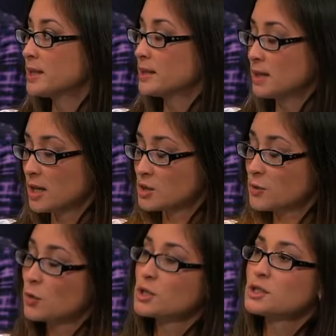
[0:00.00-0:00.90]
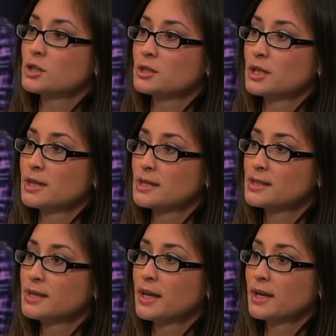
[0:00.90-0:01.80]
it gets forced underneath the
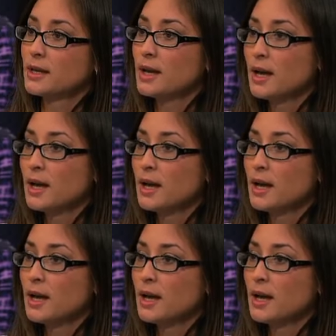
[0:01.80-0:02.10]
skin,